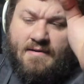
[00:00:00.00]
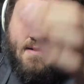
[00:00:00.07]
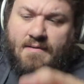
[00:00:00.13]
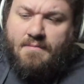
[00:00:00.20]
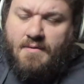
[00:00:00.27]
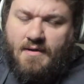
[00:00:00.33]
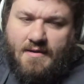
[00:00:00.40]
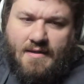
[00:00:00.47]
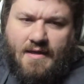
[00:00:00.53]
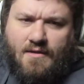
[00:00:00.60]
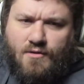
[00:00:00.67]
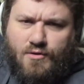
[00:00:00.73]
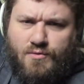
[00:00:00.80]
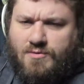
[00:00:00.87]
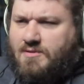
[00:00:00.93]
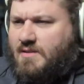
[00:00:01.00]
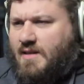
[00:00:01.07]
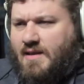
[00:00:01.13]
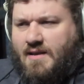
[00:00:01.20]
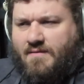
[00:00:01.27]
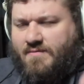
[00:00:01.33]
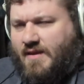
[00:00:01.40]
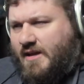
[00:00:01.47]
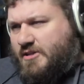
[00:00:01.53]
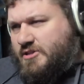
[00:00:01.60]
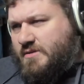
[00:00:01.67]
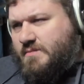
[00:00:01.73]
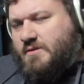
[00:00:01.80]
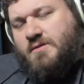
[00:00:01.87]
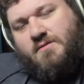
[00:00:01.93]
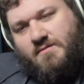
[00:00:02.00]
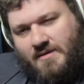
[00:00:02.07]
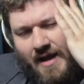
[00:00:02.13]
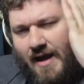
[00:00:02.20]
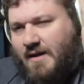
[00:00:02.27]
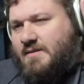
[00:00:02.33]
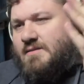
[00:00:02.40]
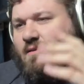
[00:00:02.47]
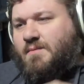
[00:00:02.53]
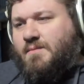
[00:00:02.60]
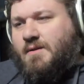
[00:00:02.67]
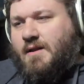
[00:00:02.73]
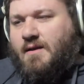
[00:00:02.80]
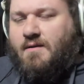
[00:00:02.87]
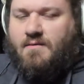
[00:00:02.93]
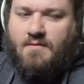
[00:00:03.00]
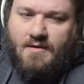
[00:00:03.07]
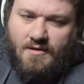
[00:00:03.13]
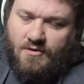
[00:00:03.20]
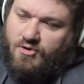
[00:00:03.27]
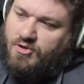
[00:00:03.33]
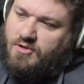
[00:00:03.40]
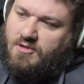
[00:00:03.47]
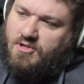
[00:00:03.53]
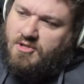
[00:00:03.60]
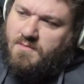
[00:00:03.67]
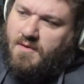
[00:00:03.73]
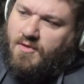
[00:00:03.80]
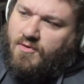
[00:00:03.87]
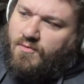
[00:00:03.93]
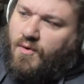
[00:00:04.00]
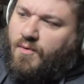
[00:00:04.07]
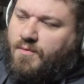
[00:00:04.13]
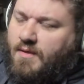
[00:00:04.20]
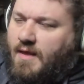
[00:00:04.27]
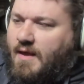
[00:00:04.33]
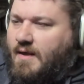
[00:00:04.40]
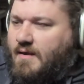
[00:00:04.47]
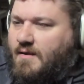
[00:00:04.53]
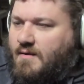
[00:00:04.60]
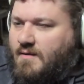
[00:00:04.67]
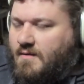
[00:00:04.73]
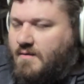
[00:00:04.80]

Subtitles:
like that loose thing. If that ship should knock someone out, like you shouldn't just be throwing that in the